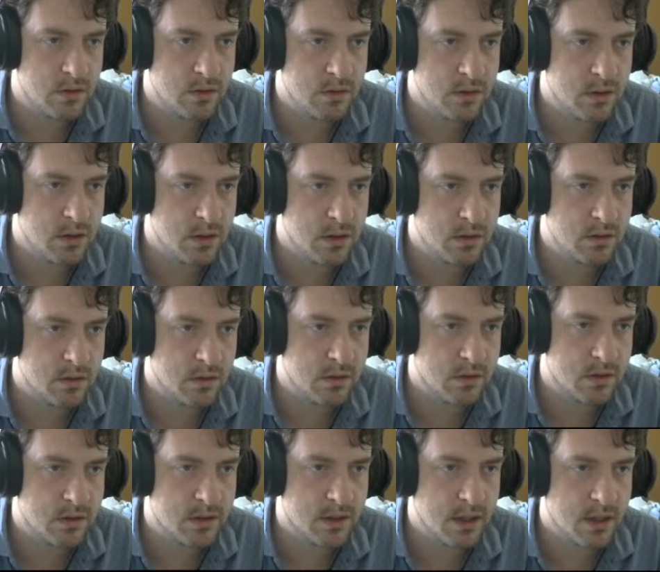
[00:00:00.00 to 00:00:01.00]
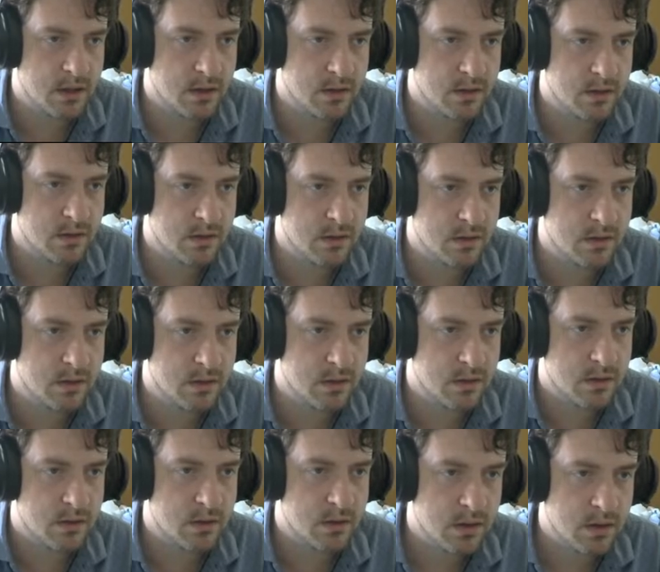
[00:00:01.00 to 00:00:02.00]
hud.seconds
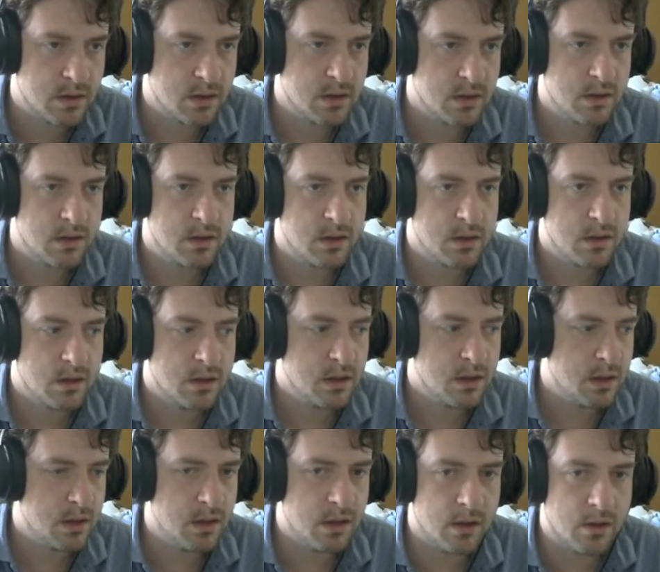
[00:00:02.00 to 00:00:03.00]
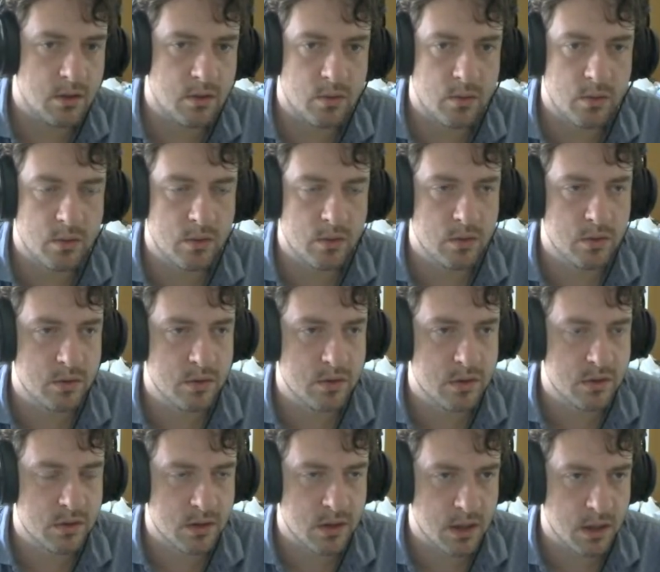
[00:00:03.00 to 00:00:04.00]

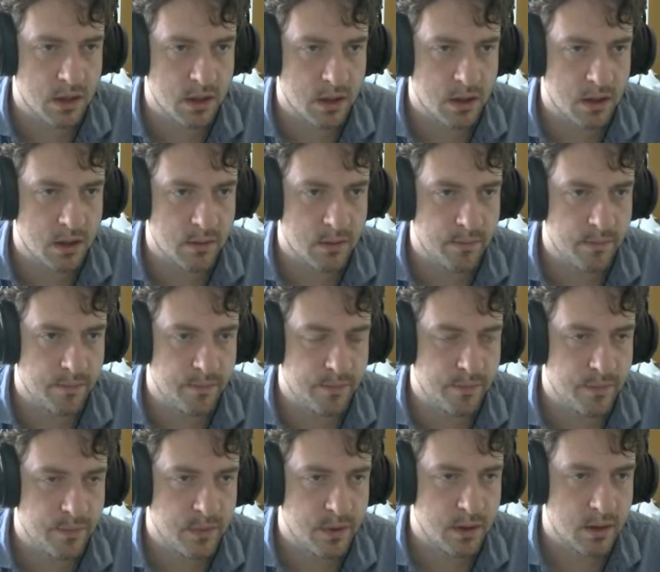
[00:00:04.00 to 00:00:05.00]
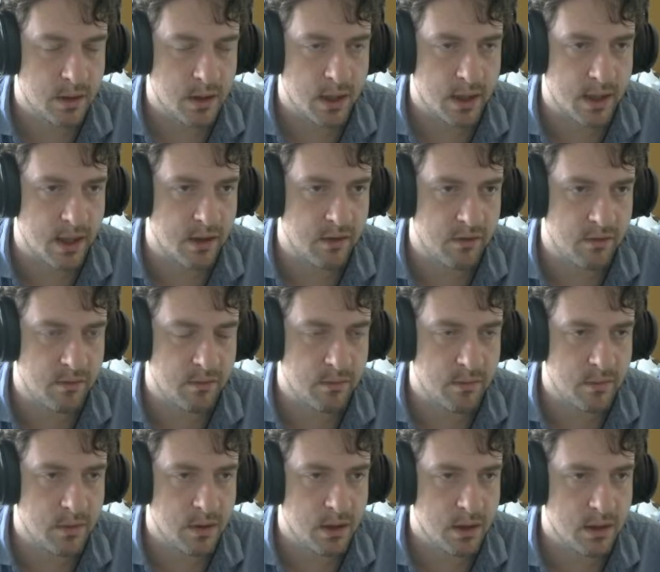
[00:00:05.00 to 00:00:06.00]
equals I guess
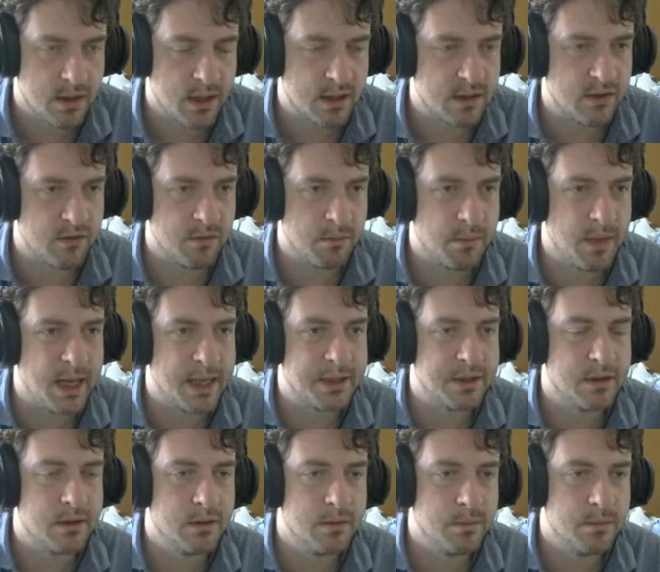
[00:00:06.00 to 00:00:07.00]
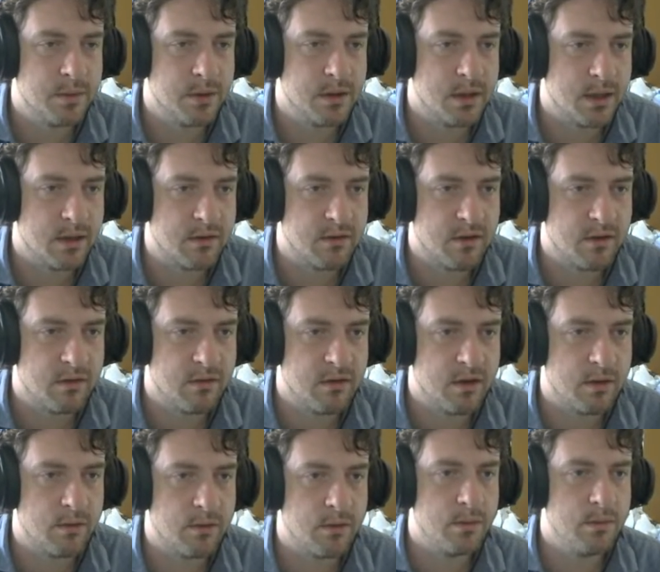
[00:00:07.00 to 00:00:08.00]
that doesn't matter, but let's say
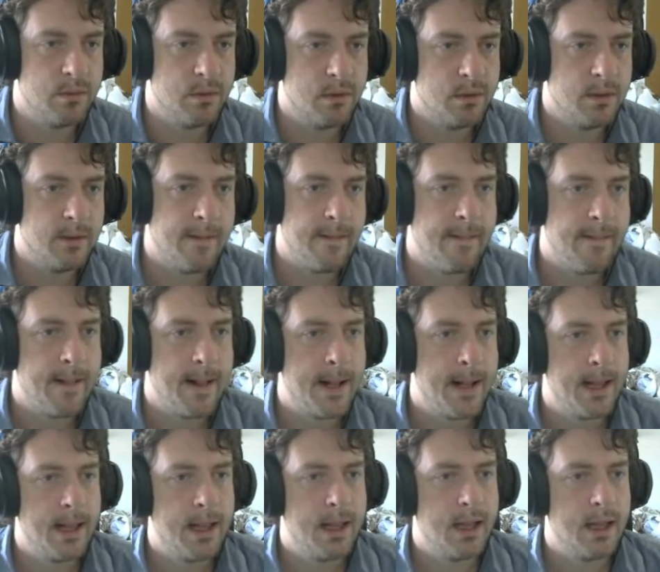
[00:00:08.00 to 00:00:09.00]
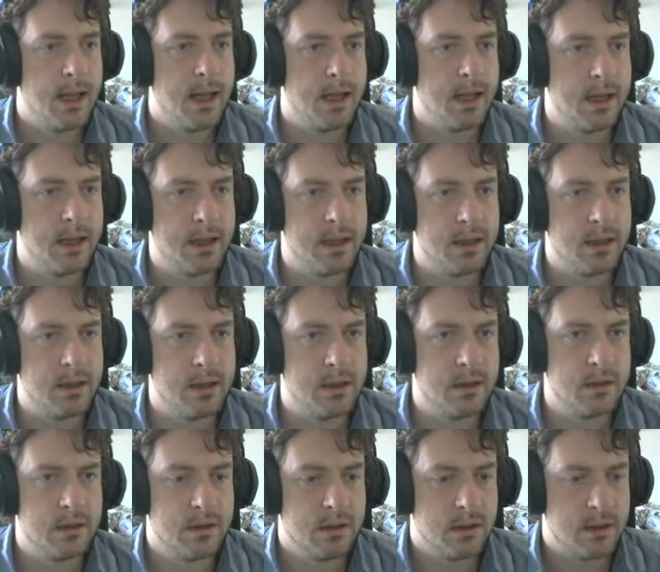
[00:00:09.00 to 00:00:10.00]
0.
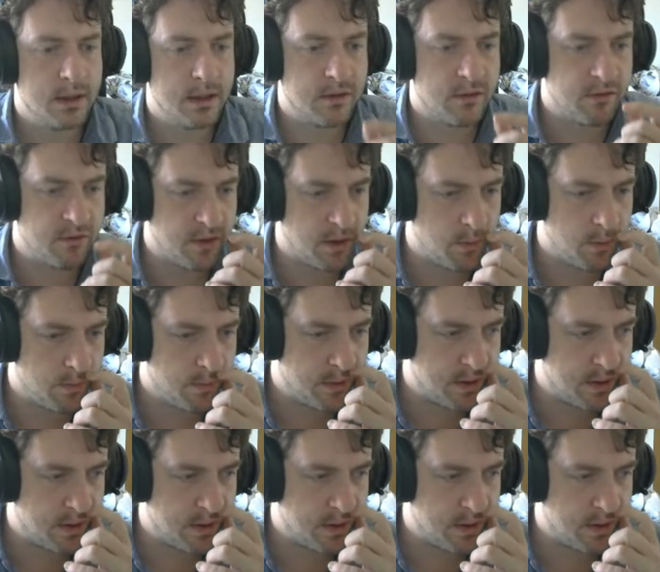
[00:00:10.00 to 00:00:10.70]
And let's see